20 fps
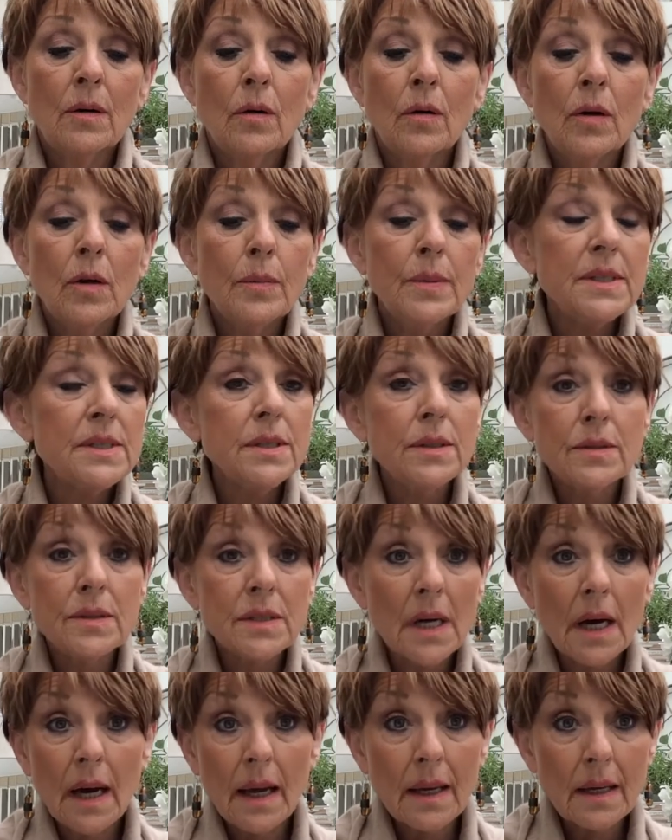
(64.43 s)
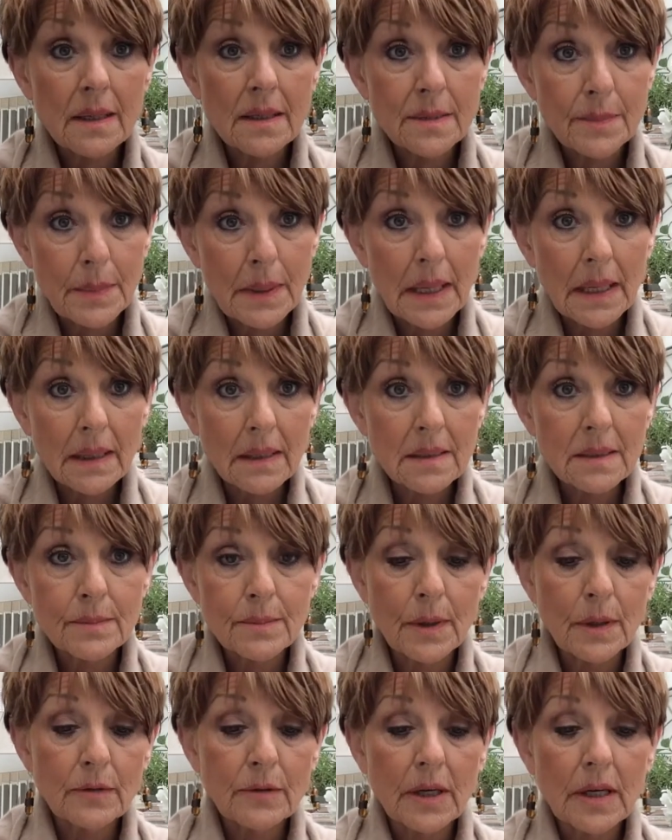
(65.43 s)
or you'll be too tired to play
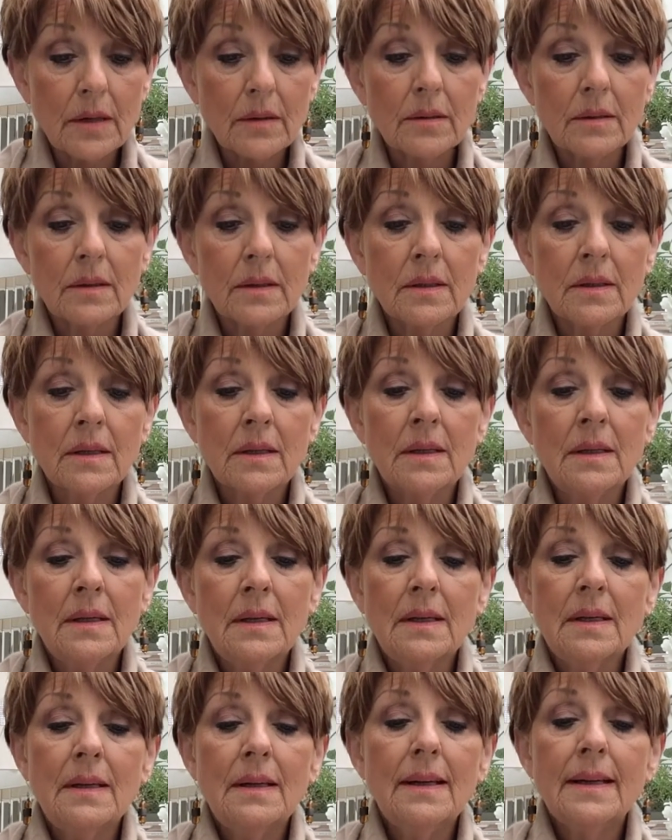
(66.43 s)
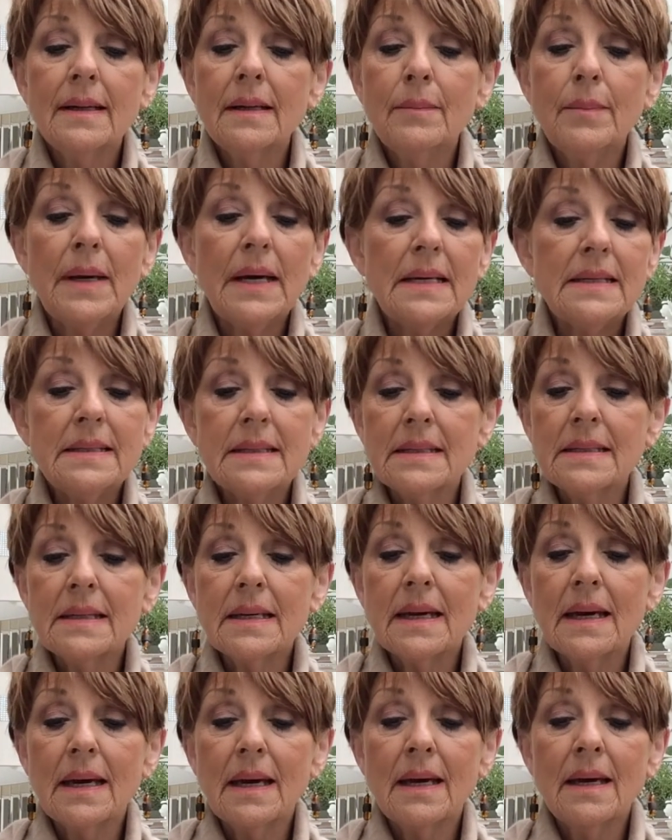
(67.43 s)
tomorrow. Little Bear didn't
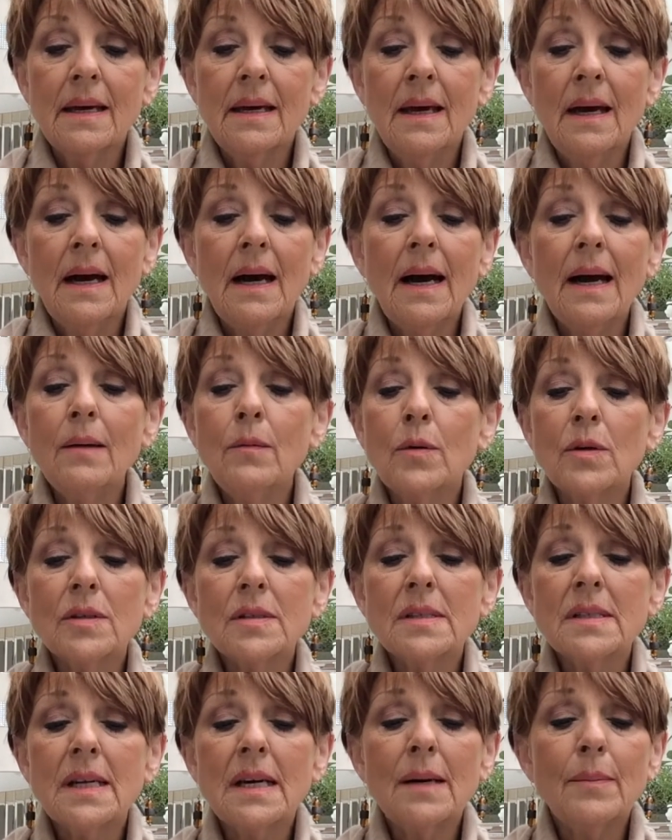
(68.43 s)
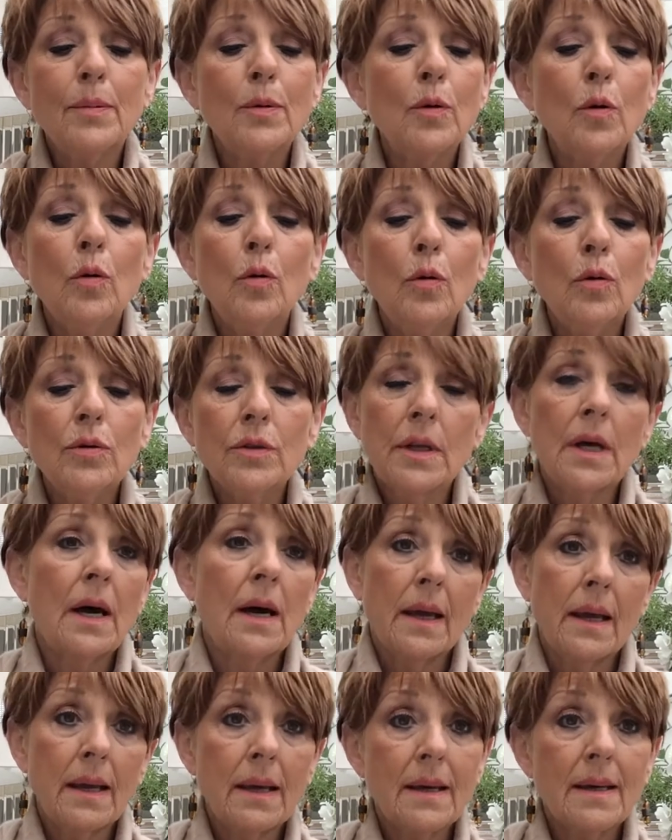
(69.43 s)
care. I want to stay up all
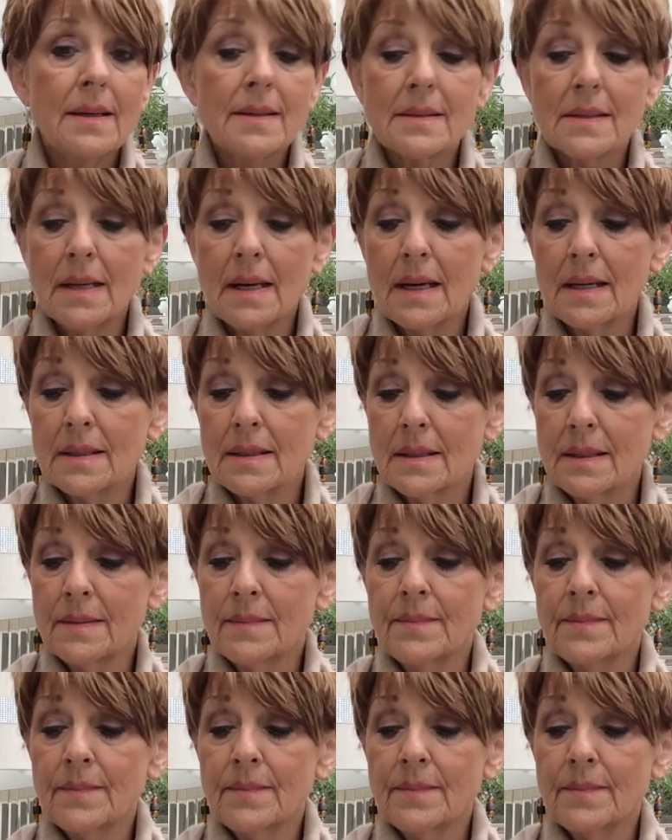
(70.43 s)
night, he said.